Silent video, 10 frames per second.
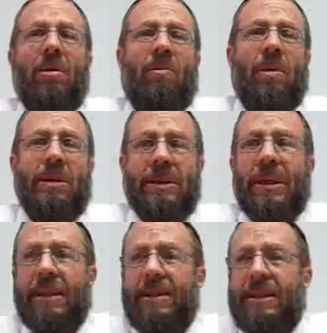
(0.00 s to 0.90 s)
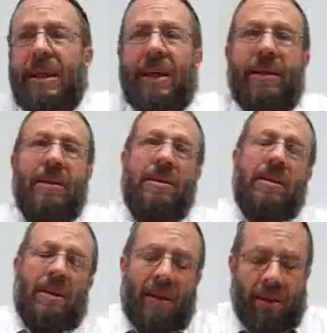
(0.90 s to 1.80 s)
one does not
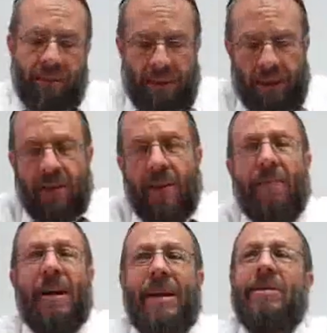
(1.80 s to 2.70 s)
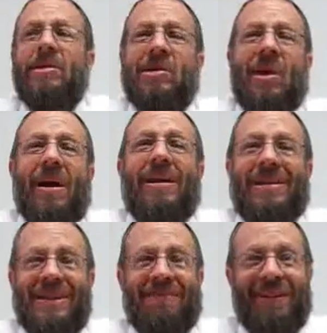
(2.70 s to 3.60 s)
sense that modern
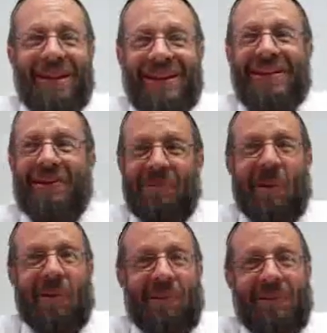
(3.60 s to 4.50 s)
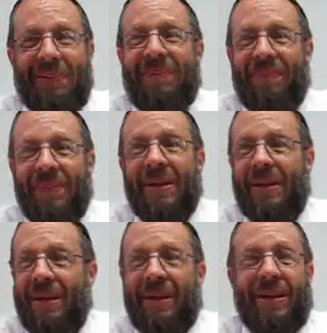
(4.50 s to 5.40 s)
science is playing a role
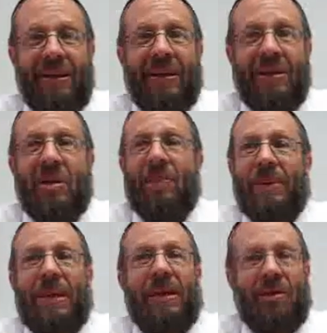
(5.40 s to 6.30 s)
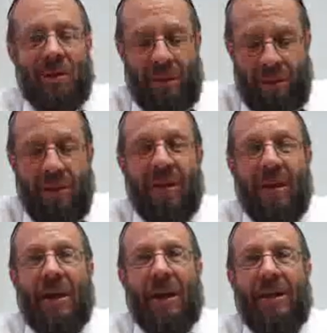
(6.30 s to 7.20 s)
in interpretation
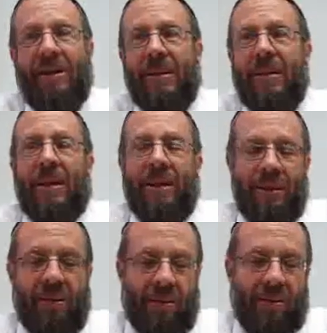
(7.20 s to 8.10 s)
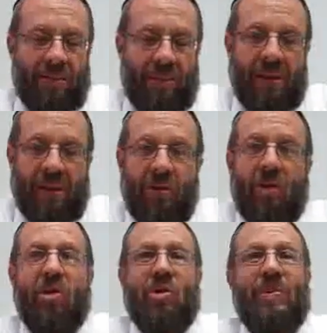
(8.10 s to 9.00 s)
and in a the
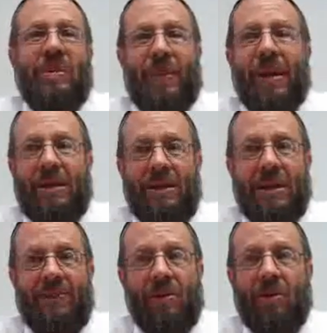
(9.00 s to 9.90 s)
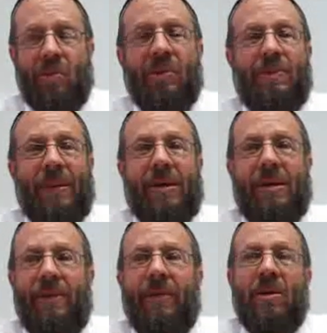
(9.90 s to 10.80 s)
Jewish perspective, spiritual
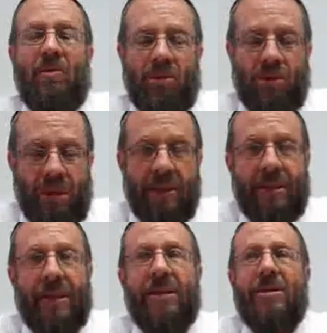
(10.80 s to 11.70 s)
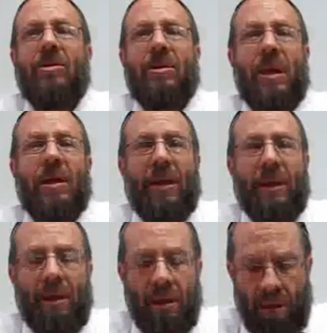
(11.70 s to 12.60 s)
perspective, which these thinkers are
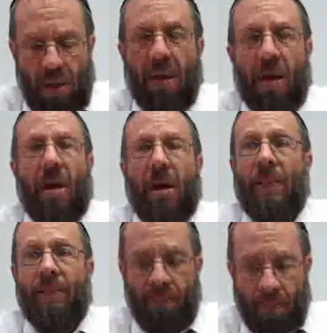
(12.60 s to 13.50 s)
taking um,